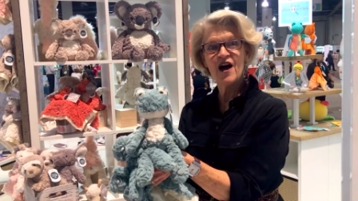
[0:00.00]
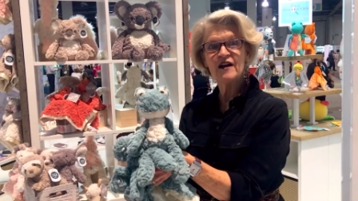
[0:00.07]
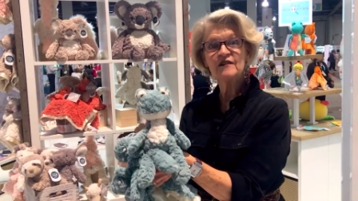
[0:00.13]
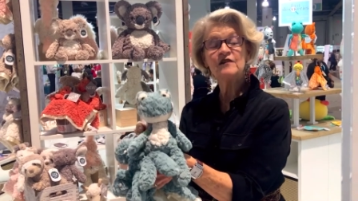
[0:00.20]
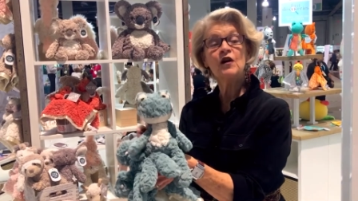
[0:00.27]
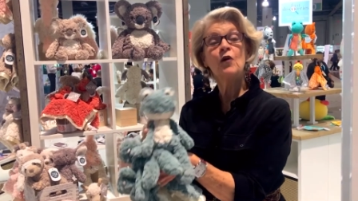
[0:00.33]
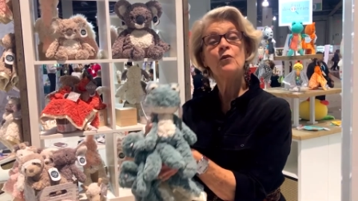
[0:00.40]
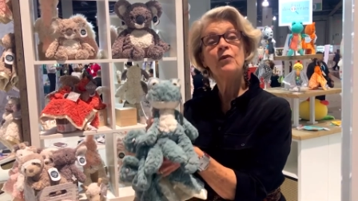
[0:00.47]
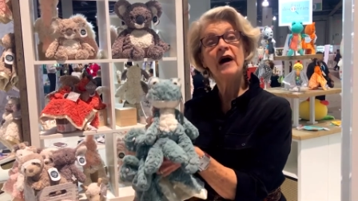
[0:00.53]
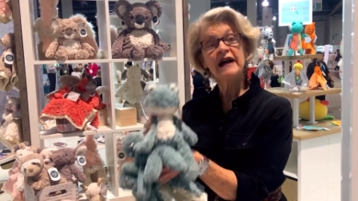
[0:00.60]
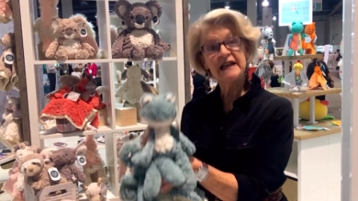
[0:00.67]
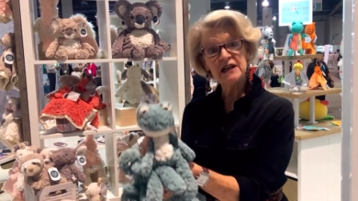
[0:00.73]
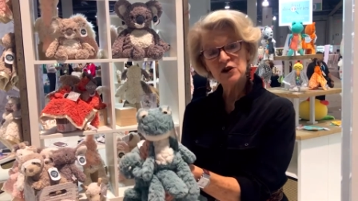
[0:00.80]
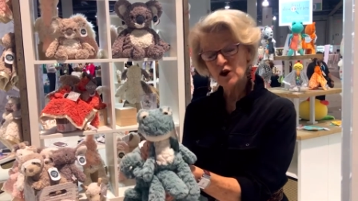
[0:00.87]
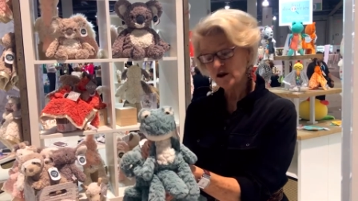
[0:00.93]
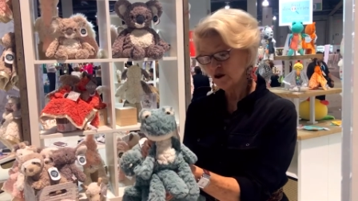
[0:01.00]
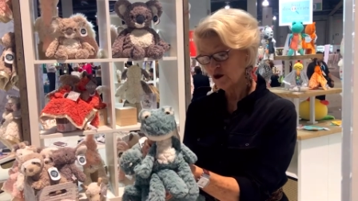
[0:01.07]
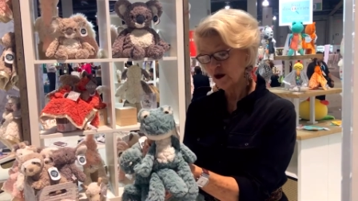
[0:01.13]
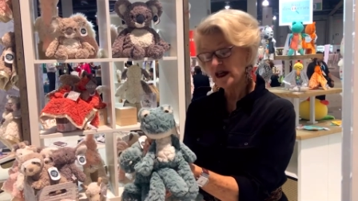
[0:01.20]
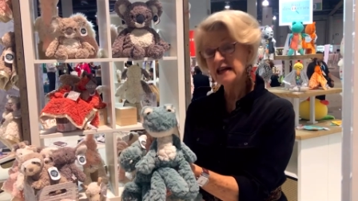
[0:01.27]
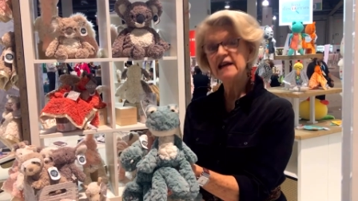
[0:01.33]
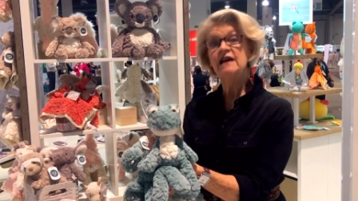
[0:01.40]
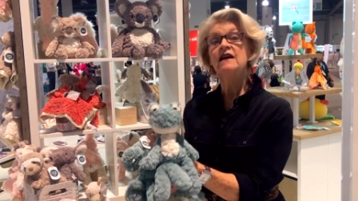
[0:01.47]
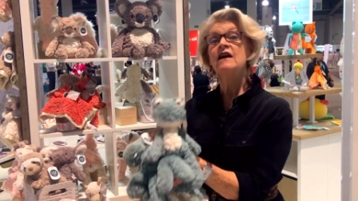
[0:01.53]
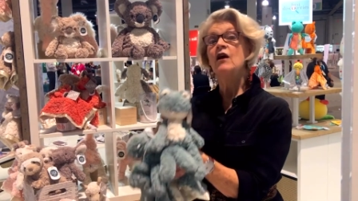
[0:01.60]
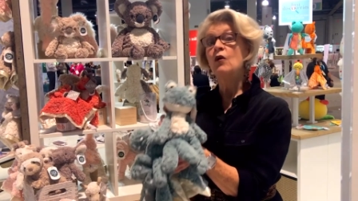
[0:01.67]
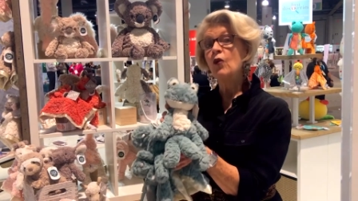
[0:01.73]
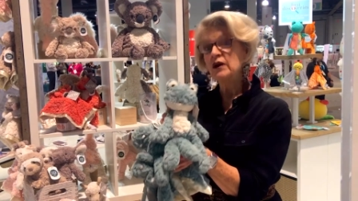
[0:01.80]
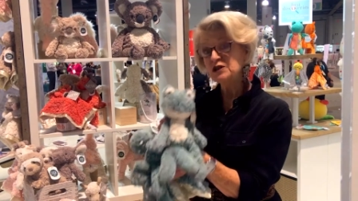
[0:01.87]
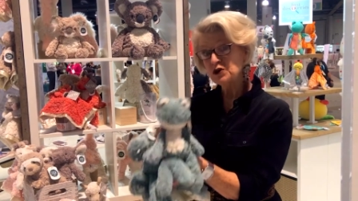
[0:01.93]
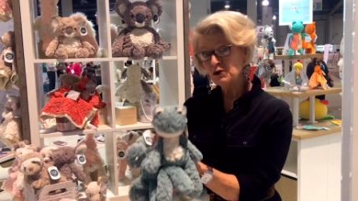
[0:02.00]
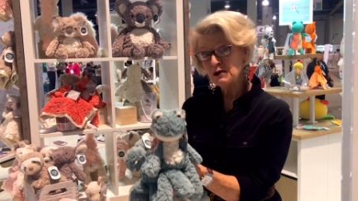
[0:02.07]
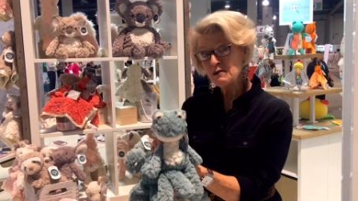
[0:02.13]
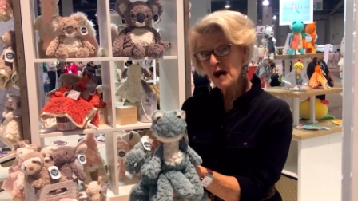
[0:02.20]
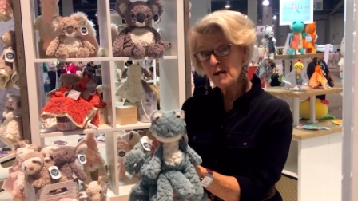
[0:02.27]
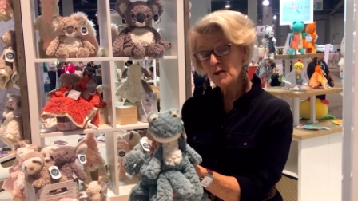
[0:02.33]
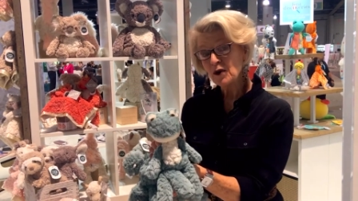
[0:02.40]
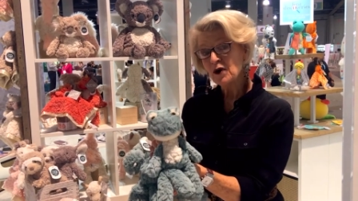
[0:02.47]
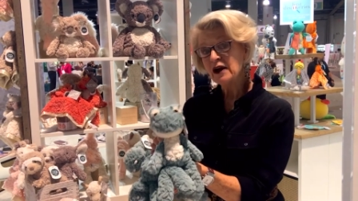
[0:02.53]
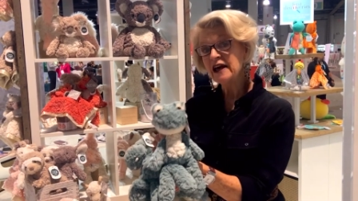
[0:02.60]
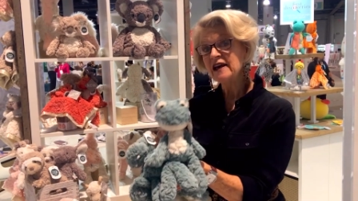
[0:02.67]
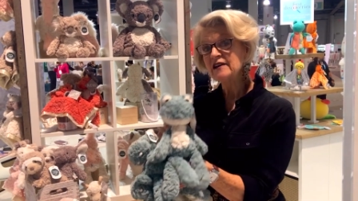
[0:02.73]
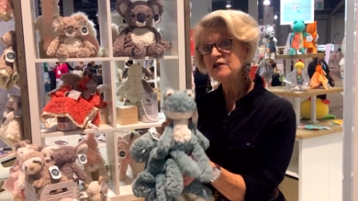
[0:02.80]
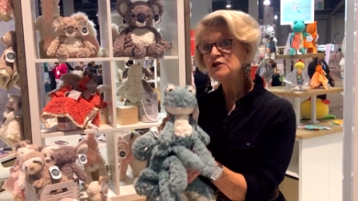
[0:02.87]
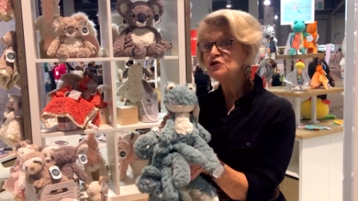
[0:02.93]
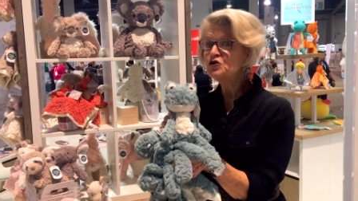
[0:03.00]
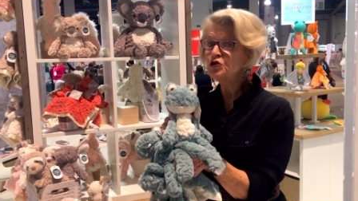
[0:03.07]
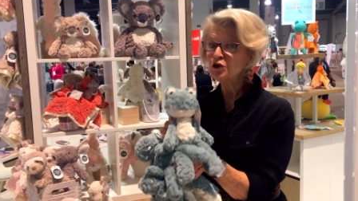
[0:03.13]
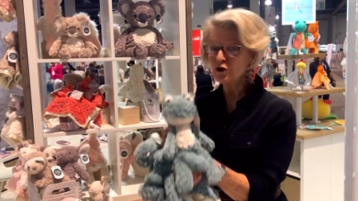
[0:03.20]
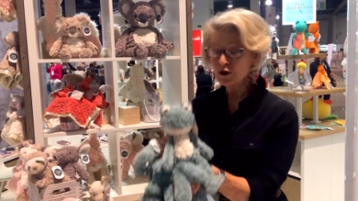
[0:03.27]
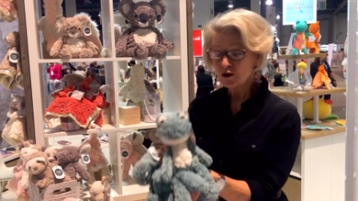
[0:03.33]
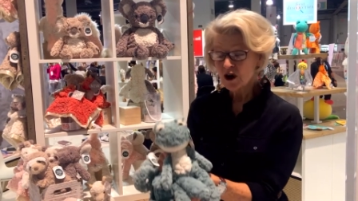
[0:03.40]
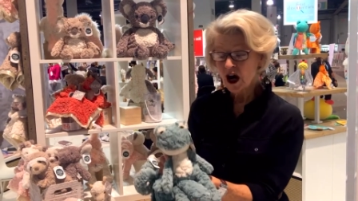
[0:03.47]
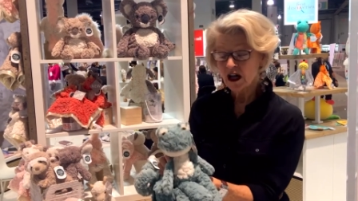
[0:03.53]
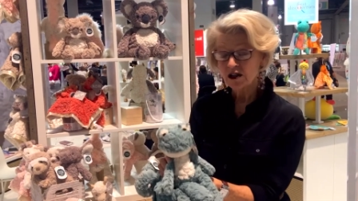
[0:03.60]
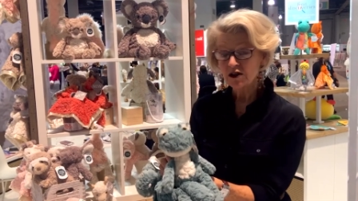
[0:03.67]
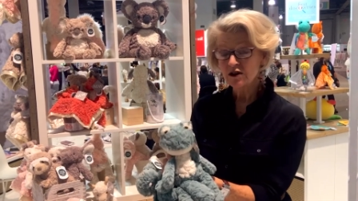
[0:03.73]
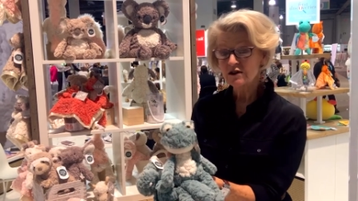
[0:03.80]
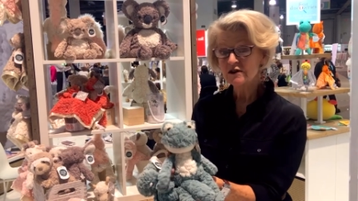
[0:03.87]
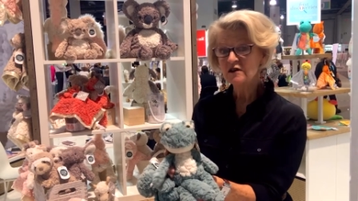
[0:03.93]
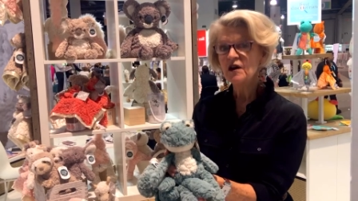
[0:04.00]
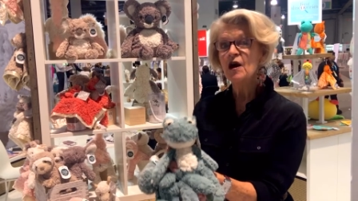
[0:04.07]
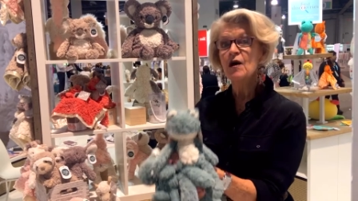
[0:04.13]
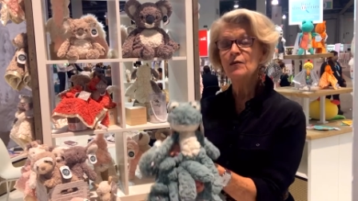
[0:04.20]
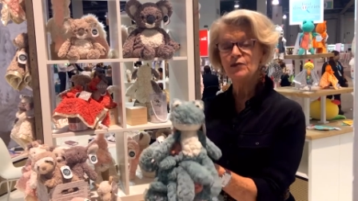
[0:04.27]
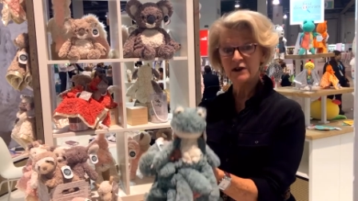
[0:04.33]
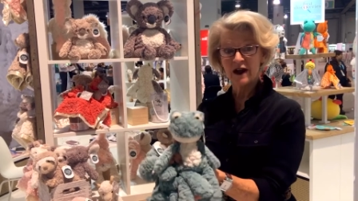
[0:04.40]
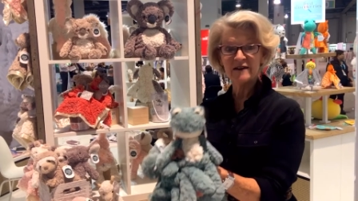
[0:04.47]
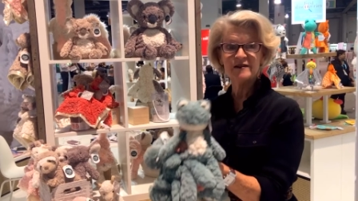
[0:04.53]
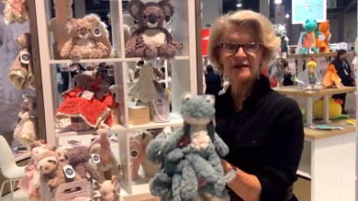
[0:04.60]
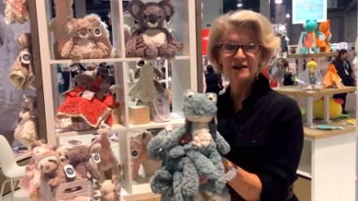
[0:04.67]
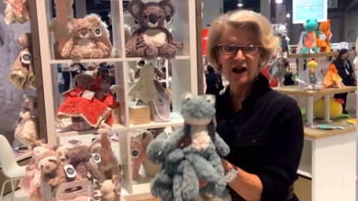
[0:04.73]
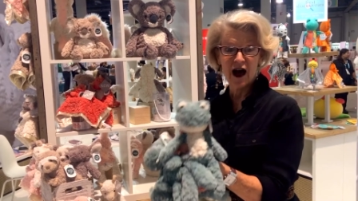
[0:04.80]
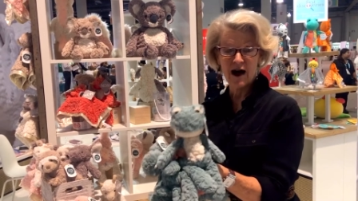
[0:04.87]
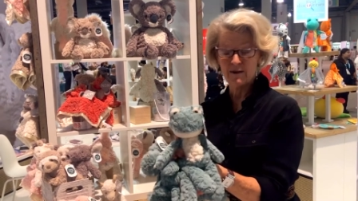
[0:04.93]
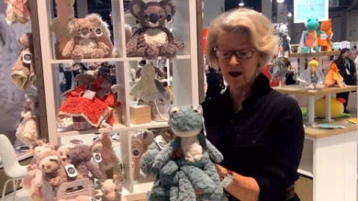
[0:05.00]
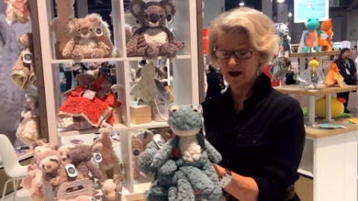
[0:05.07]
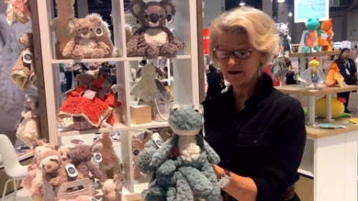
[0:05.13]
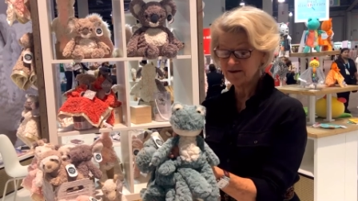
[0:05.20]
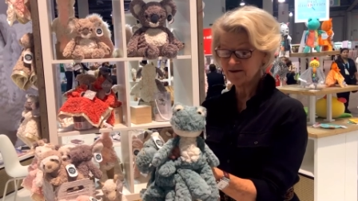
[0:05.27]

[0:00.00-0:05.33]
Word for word: So Putty Nursery, what to remember is two new colors plus a llama.